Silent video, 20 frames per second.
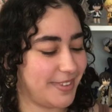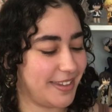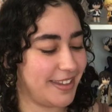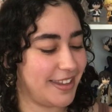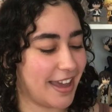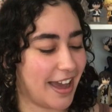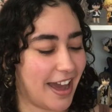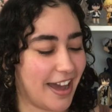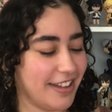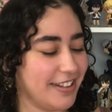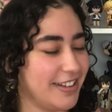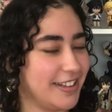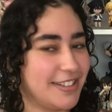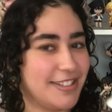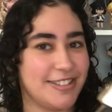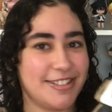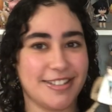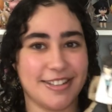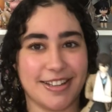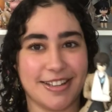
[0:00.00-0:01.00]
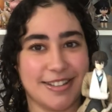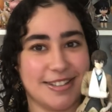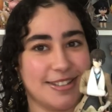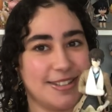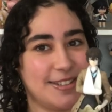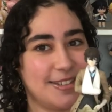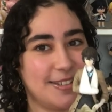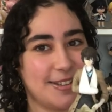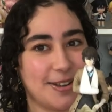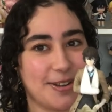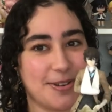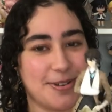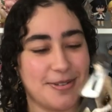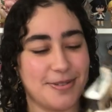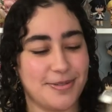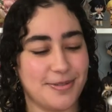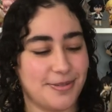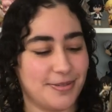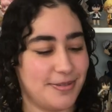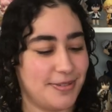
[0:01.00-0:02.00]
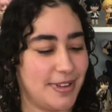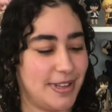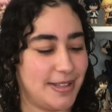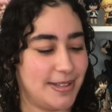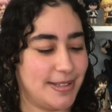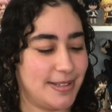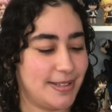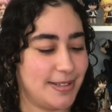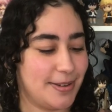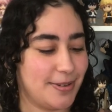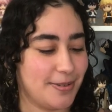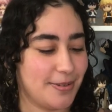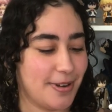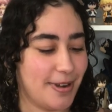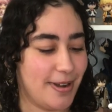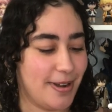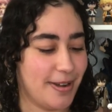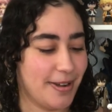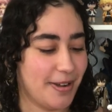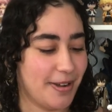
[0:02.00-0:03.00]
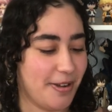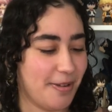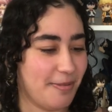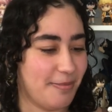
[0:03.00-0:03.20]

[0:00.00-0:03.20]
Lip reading: Yeah, it's so wrong.